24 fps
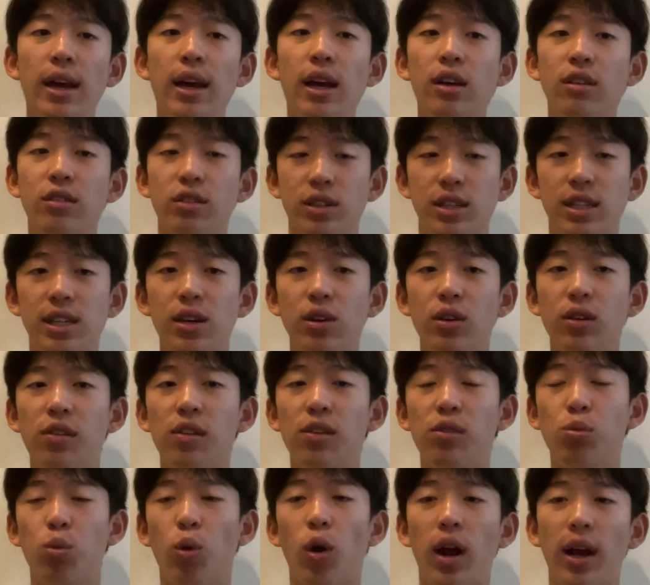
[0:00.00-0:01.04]
So
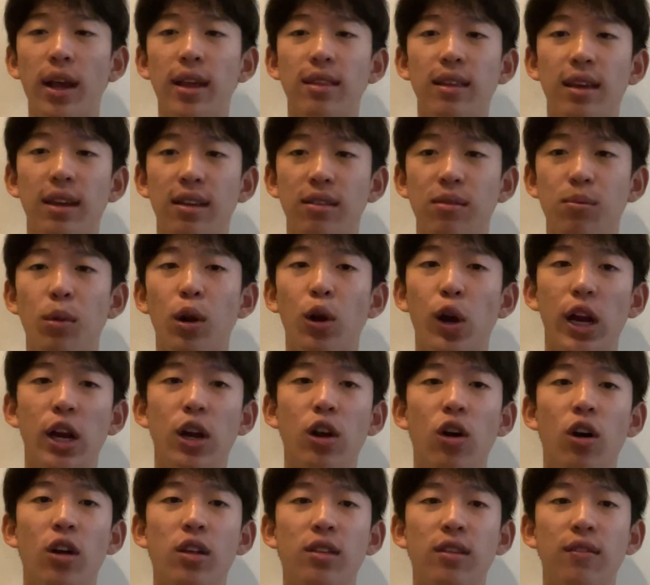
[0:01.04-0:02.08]
DOC's work in these marine
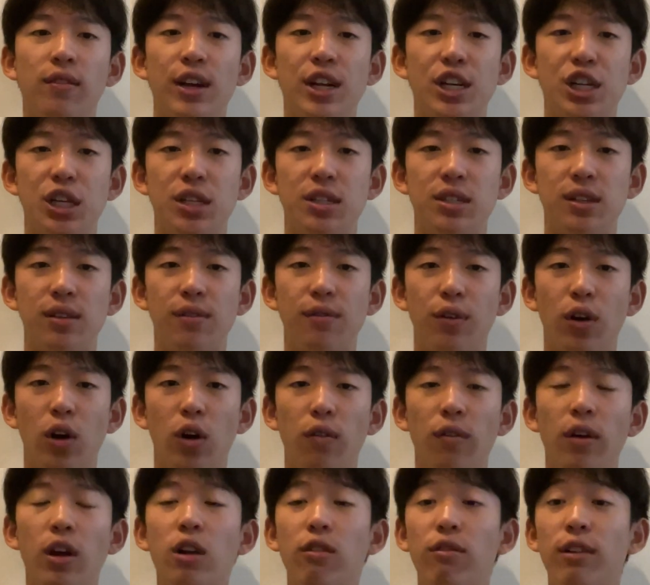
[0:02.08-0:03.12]
conservations involve
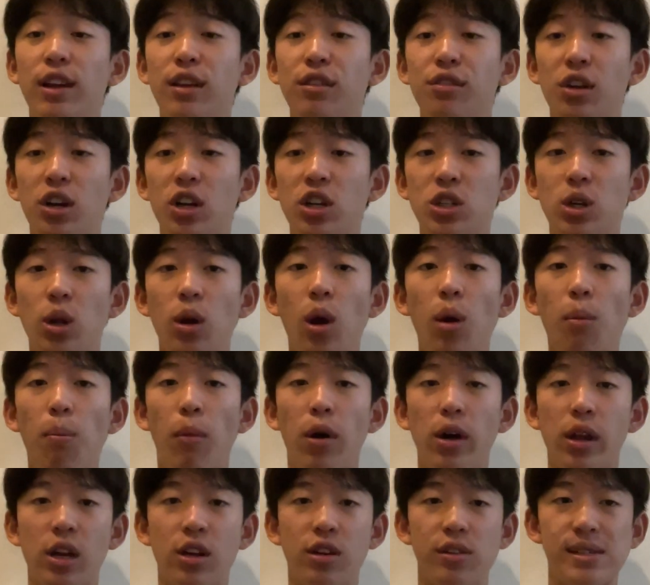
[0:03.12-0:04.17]
research,
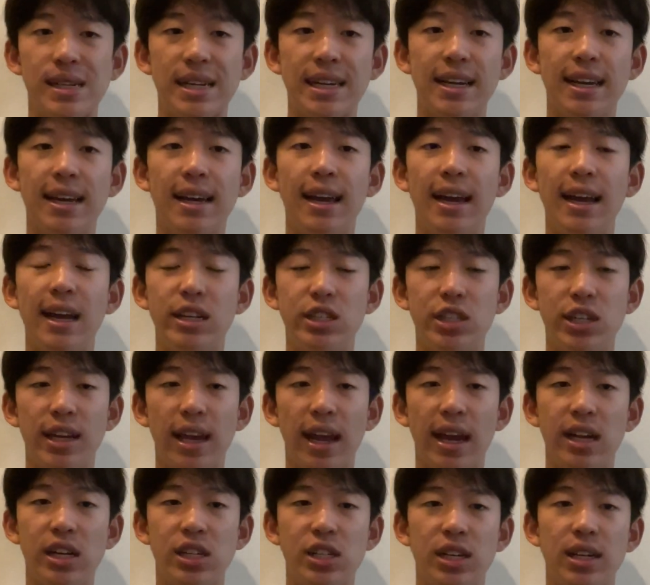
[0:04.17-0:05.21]
monitoring,
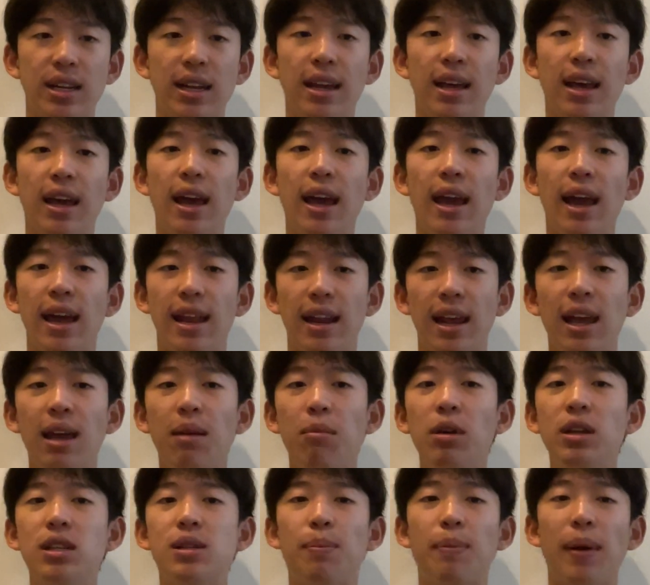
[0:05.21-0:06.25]
education, and
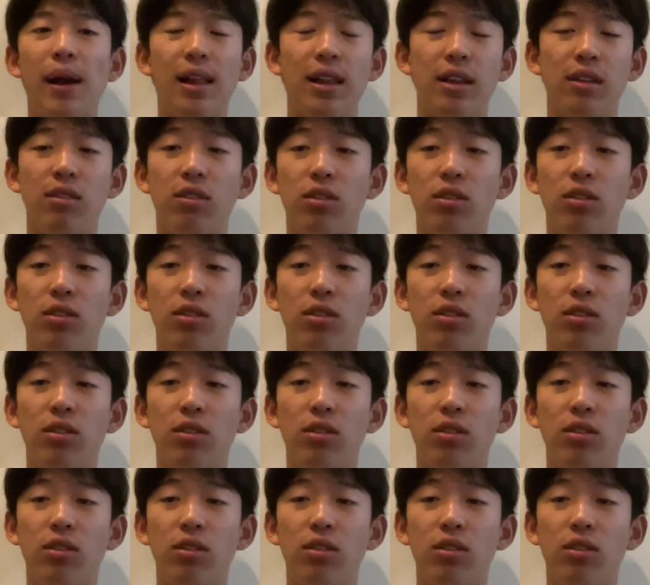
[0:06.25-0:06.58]
aiming to balance